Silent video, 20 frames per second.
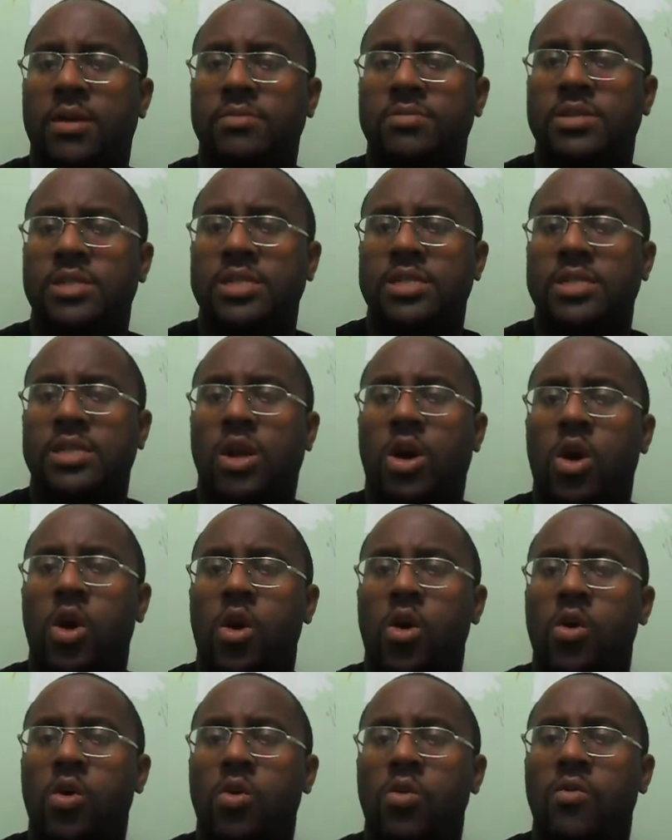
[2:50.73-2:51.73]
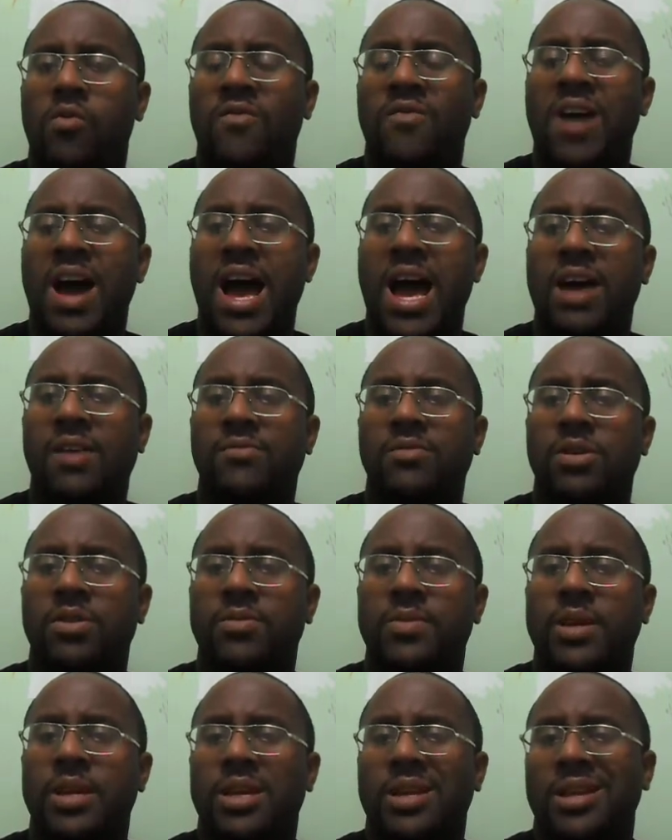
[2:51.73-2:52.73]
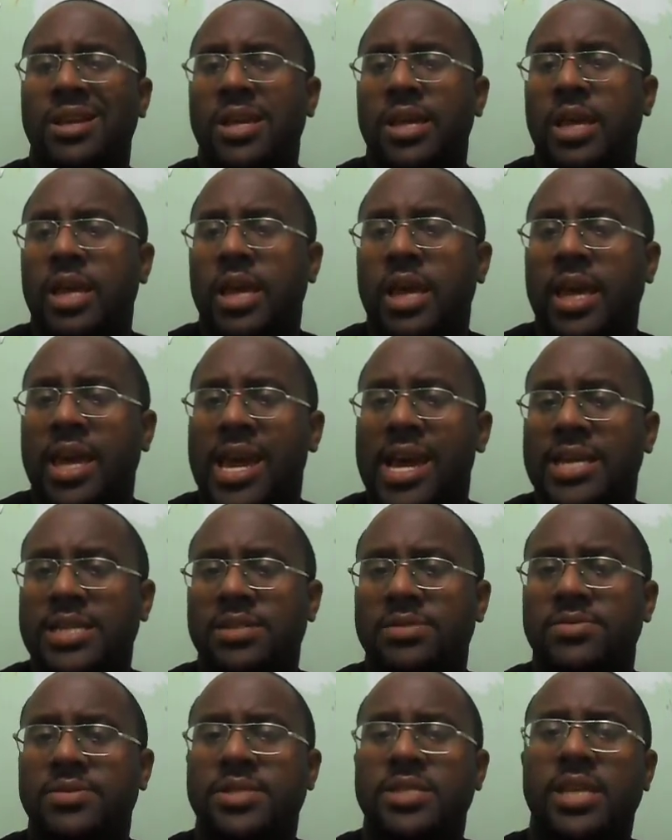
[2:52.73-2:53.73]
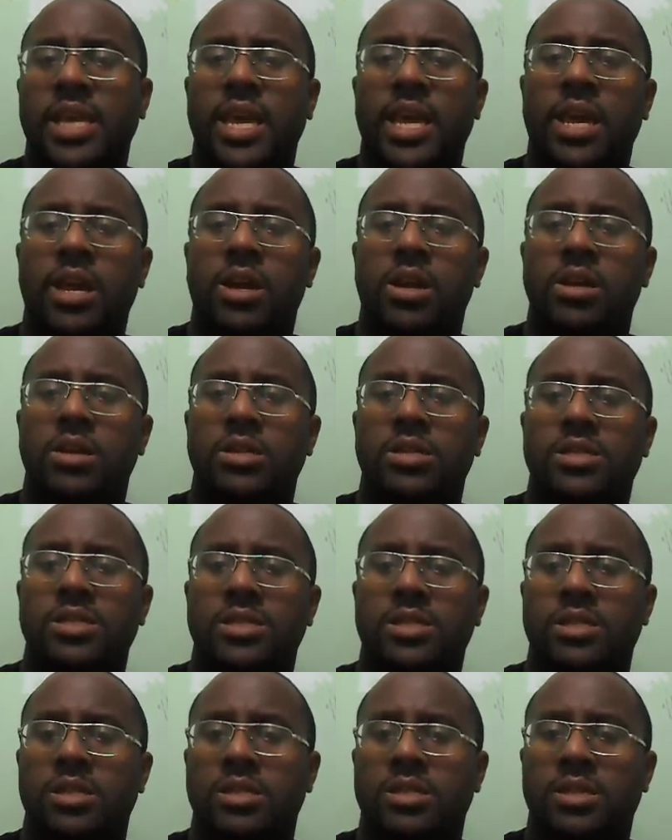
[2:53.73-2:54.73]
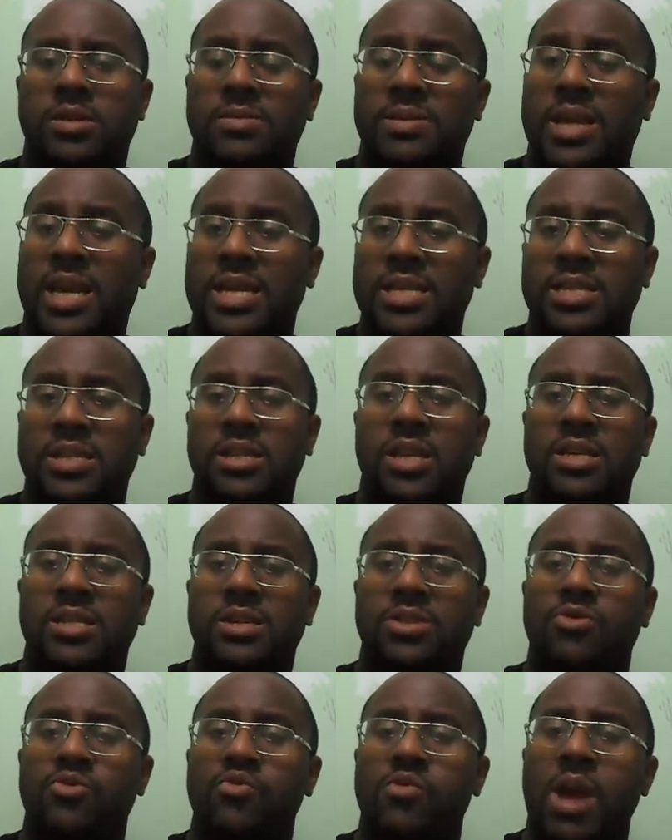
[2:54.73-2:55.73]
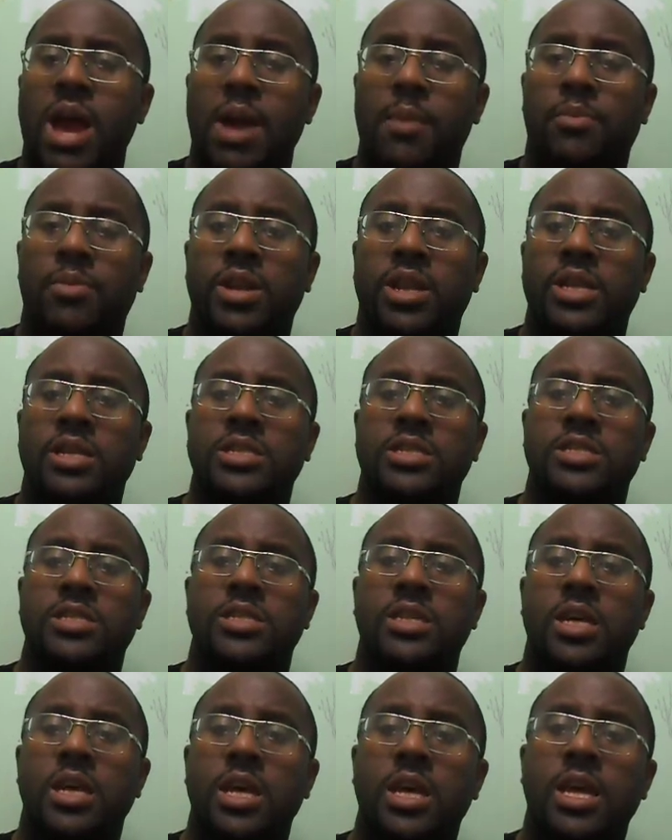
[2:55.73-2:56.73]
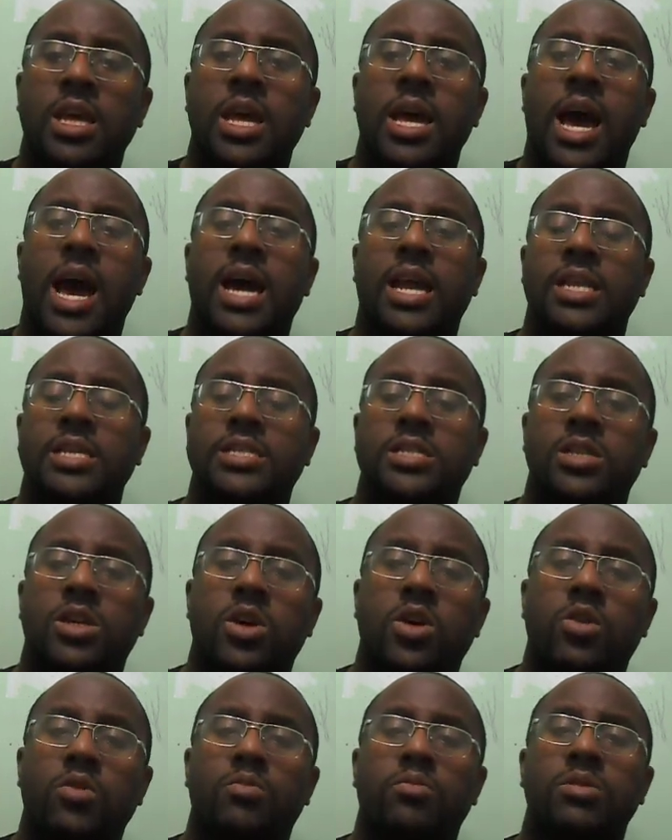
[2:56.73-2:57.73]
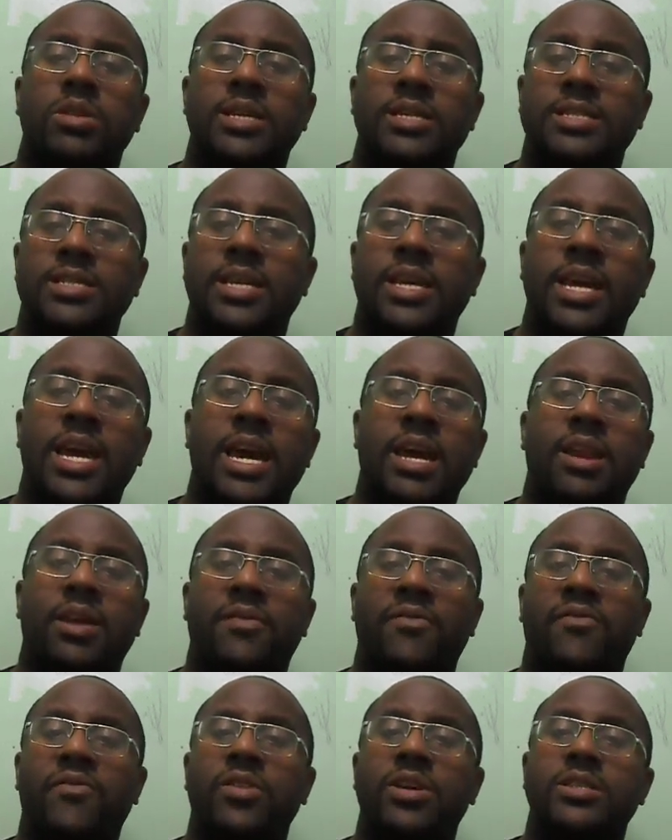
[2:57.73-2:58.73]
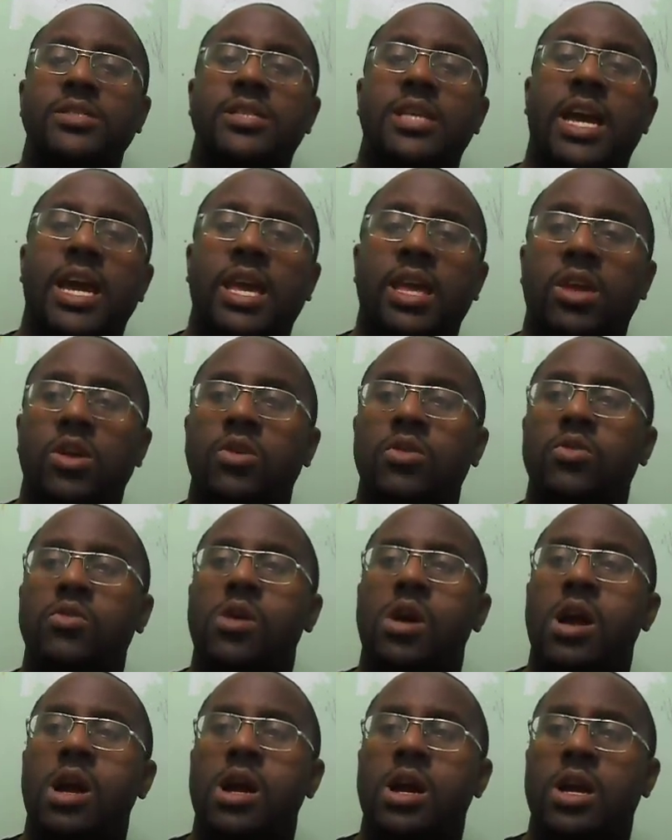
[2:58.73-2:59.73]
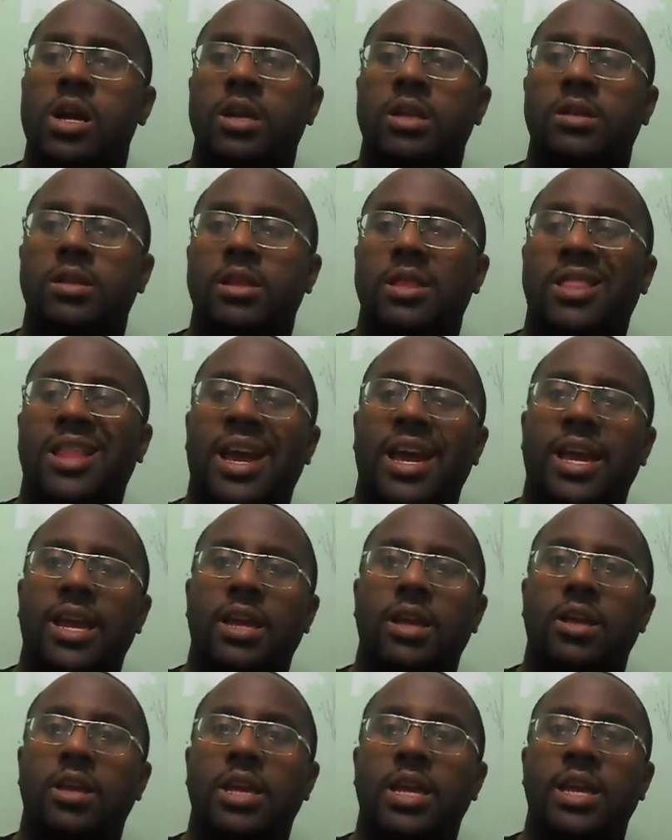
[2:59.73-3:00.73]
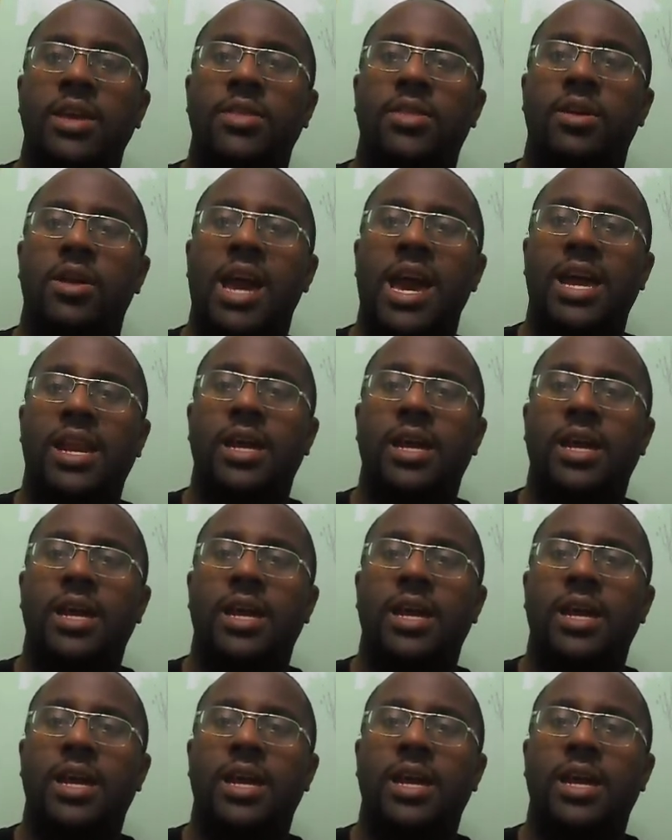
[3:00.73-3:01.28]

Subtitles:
just the whole vibe of it. He has some singers, sometimes he doesn't even rap, but it just, how the song blends together, it feels like you are like either at